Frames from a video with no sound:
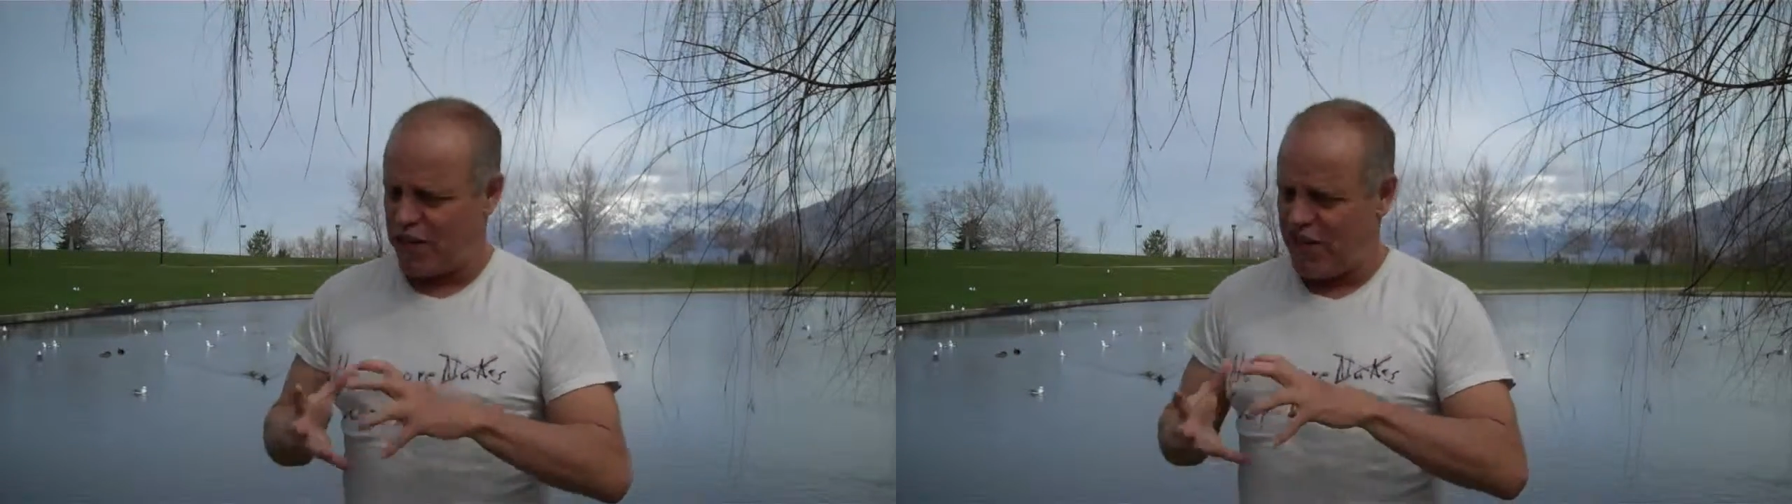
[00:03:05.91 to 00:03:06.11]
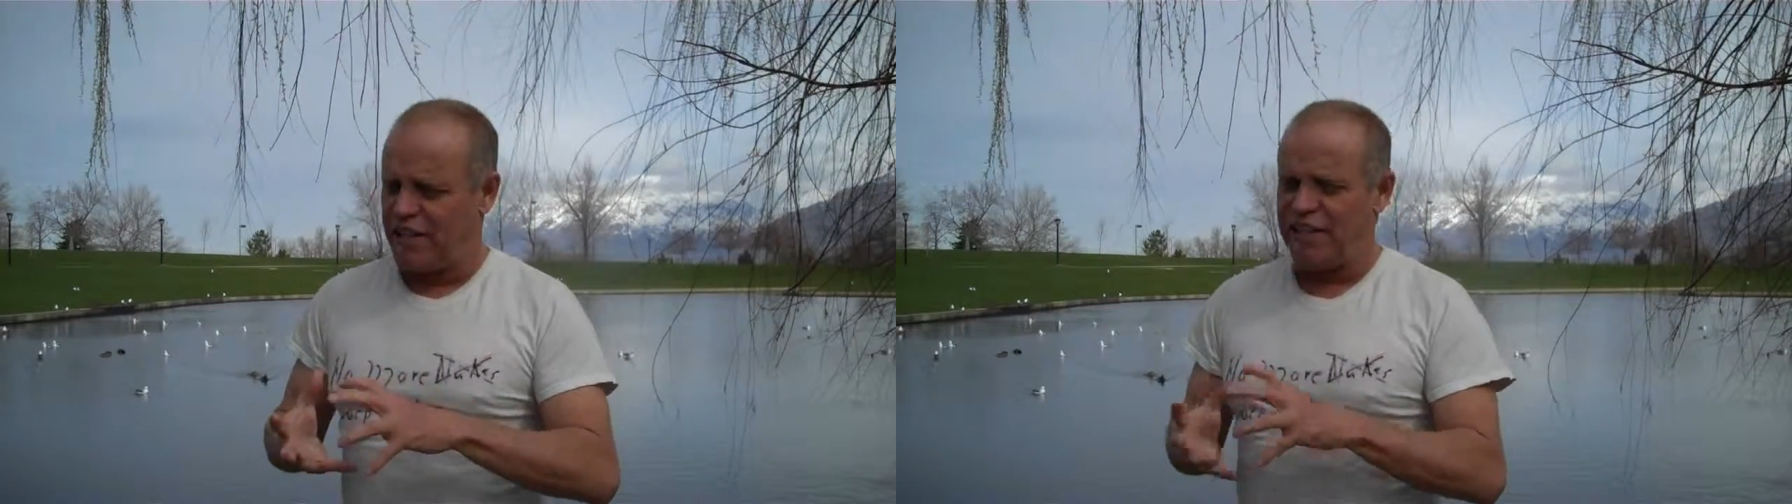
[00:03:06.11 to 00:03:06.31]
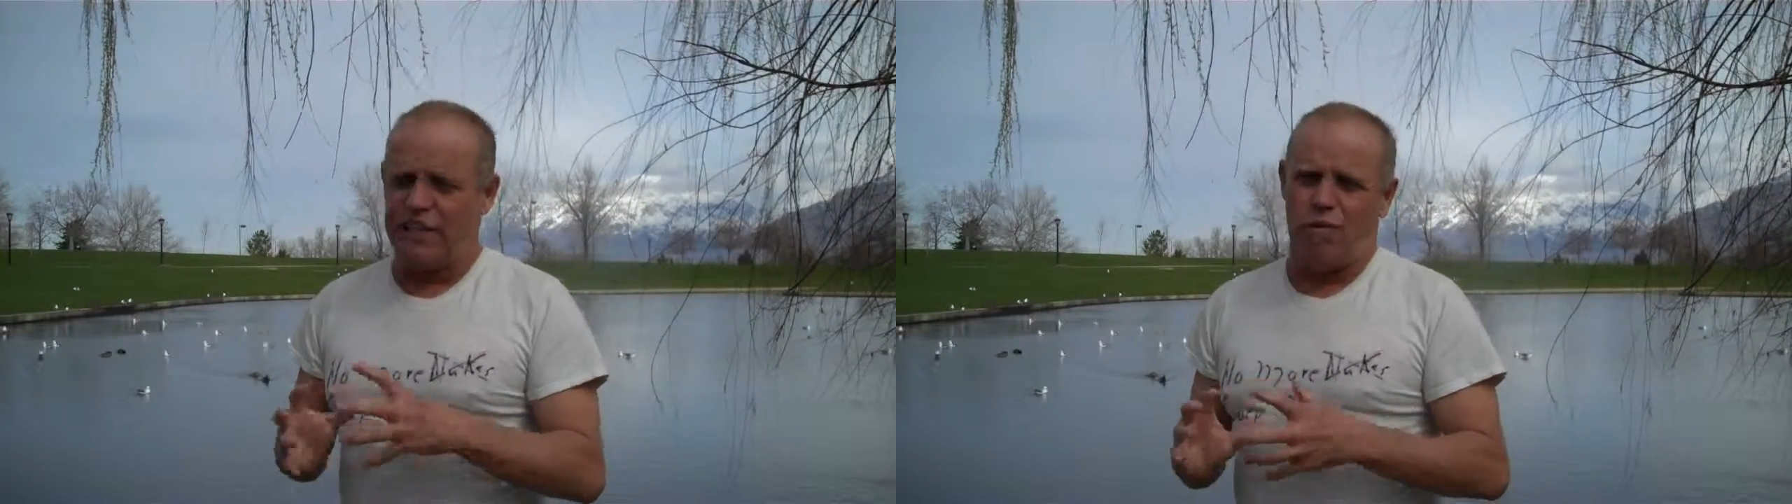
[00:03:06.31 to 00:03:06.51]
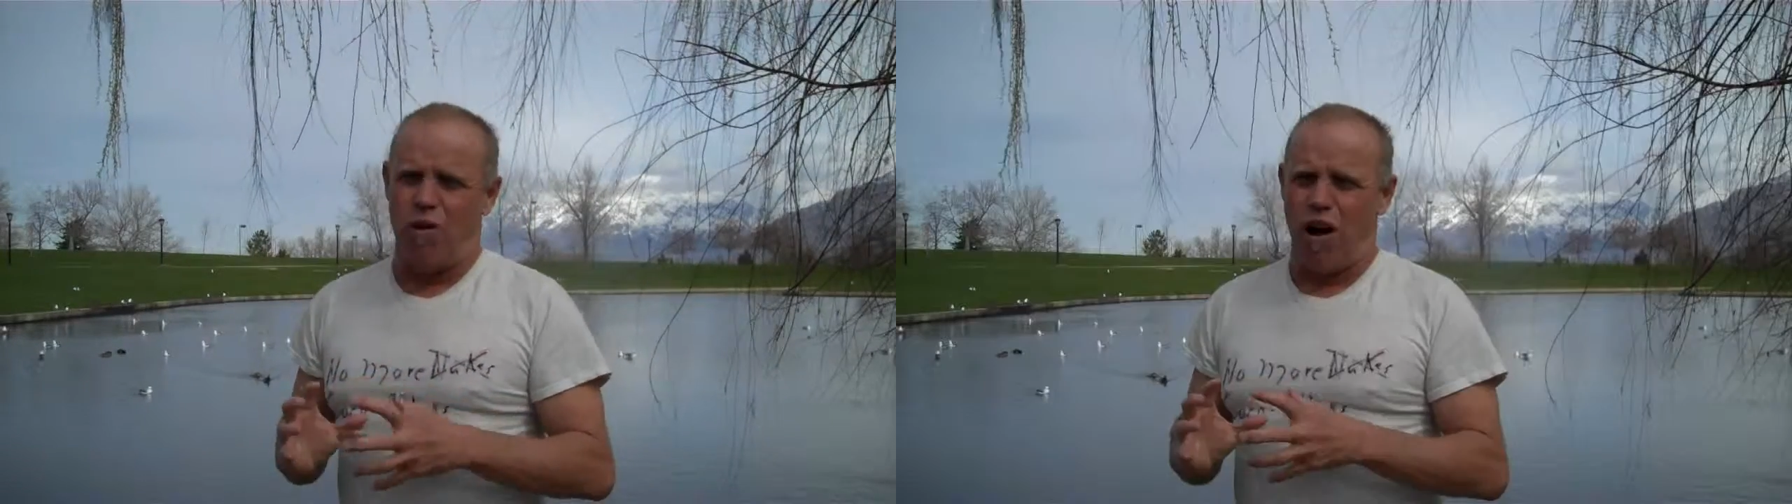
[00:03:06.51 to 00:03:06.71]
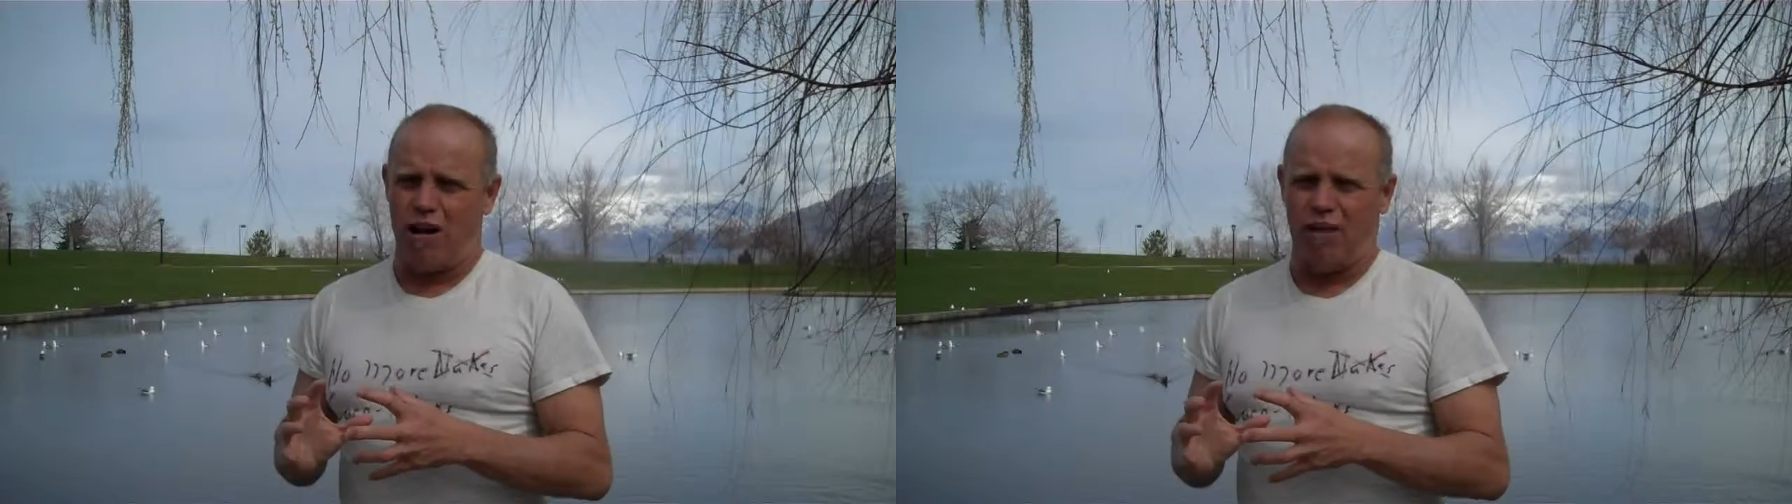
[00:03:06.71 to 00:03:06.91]
within the
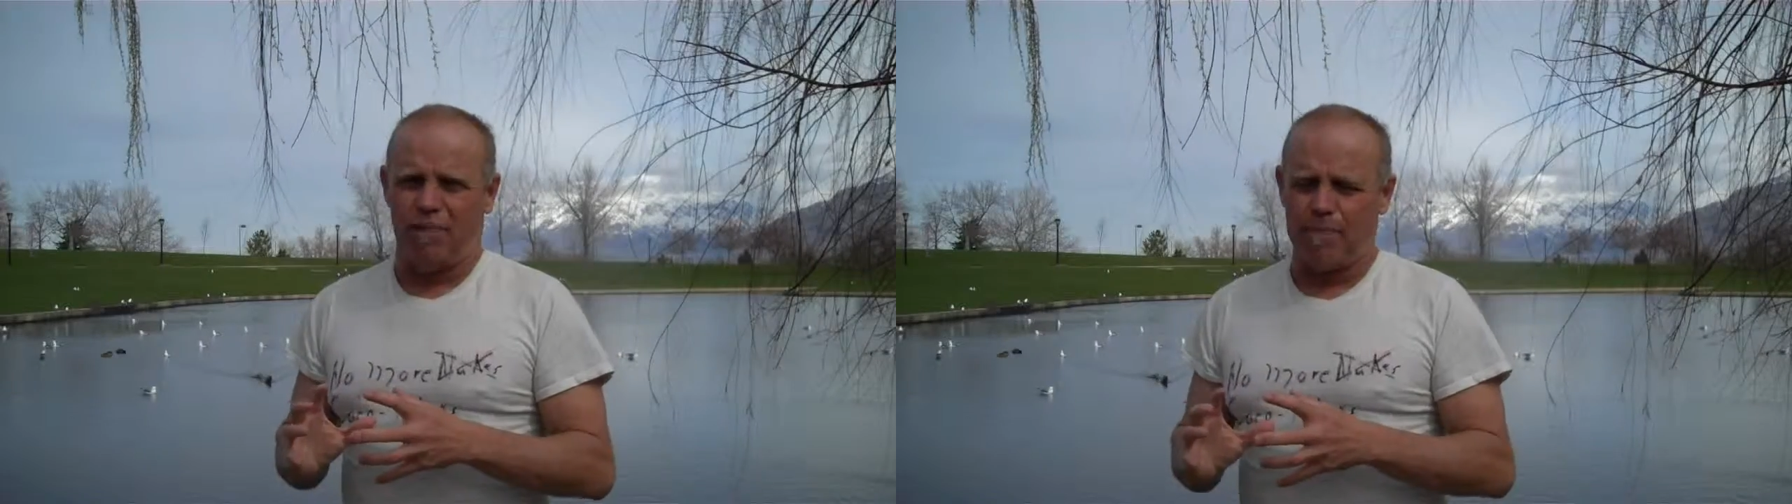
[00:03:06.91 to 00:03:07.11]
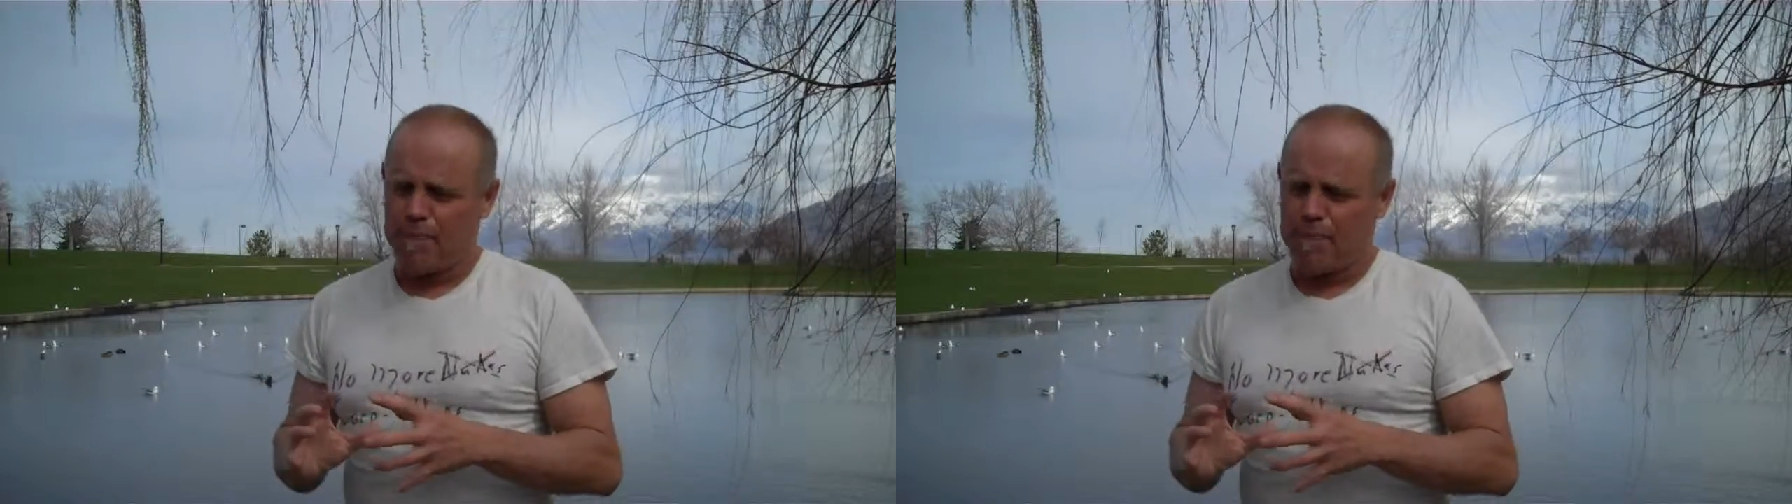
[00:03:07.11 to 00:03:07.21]
seawater.